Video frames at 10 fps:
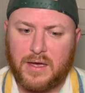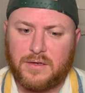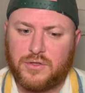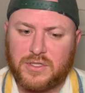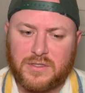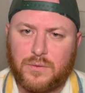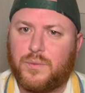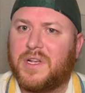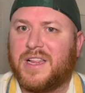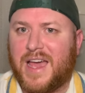just
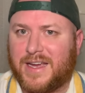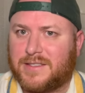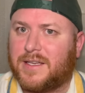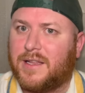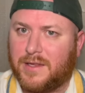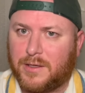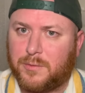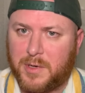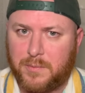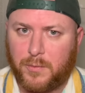relax a little
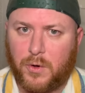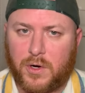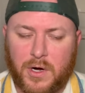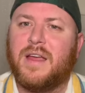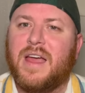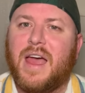bit more